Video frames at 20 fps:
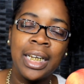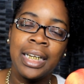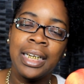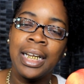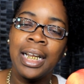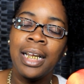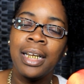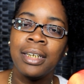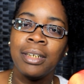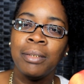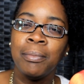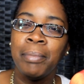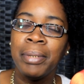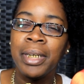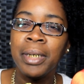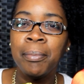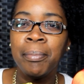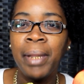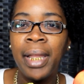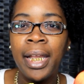I got a
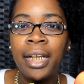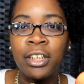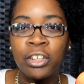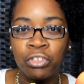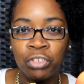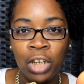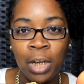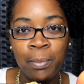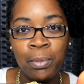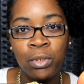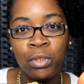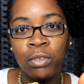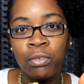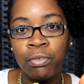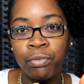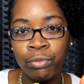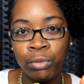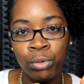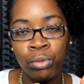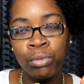big bag of tropical
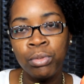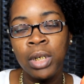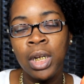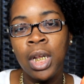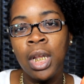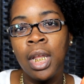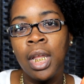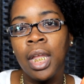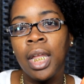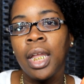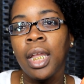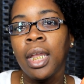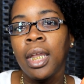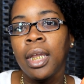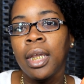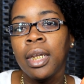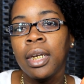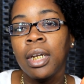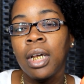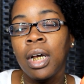fruit,
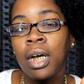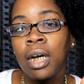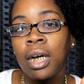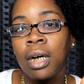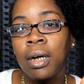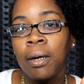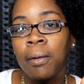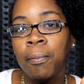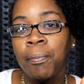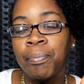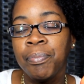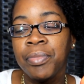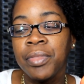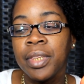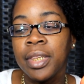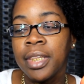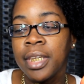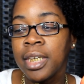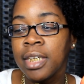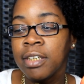and um
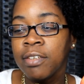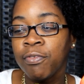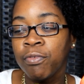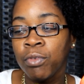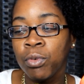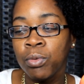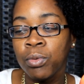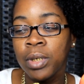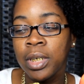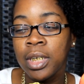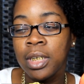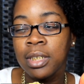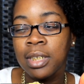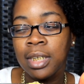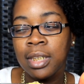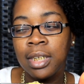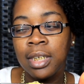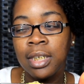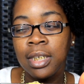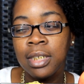this fruit is,
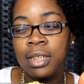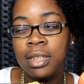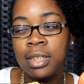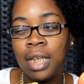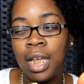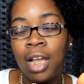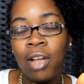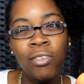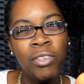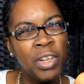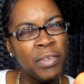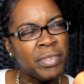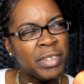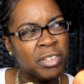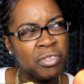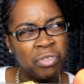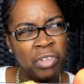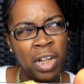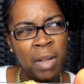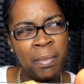I think it's, I don't know if
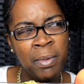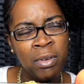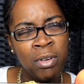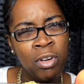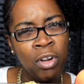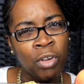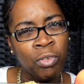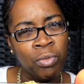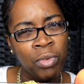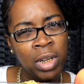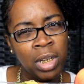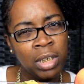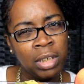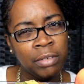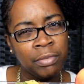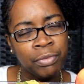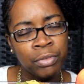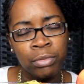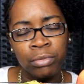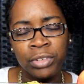it's tropical or
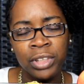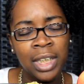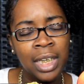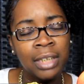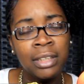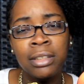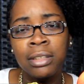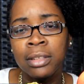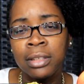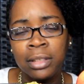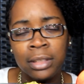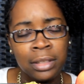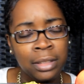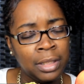regular fruit. Listen,